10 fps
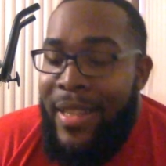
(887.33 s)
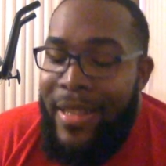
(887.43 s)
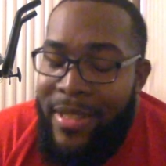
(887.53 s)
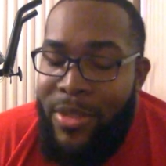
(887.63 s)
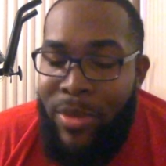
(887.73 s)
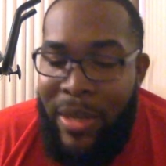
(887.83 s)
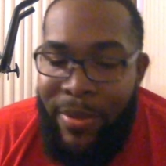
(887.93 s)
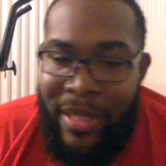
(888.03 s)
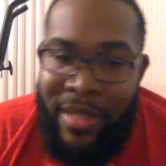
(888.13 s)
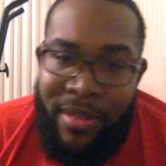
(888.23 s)
This is what I
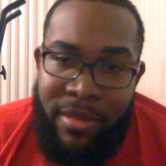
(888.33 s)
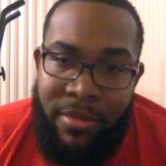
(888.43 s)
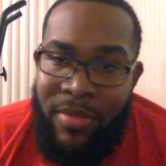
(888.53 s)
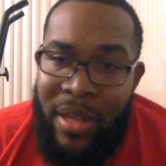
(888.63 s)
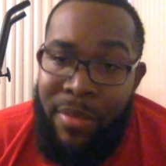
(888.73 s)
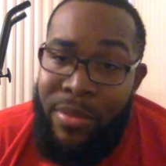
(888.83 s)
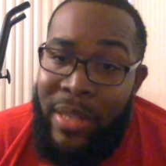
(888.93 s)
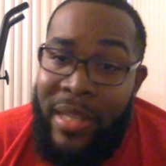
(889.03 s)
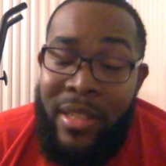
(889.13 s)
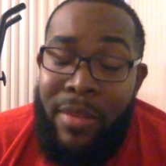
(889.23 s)
realized.
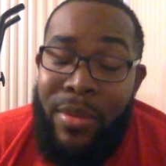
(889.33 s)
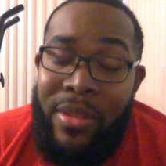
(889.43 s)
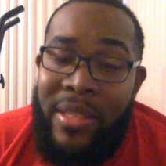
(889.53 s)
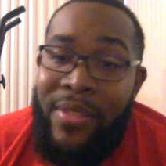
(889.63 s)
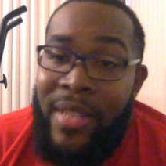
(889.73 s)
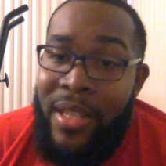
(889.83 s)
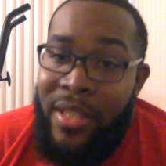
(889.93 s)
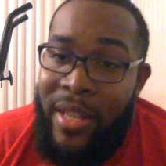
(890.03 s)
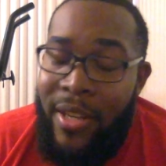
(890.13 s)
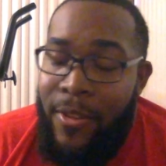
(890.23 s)
Like I said, I'm on the south side of
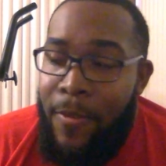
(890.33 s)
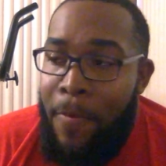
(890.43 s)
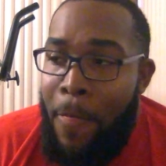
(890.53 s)
Chicago.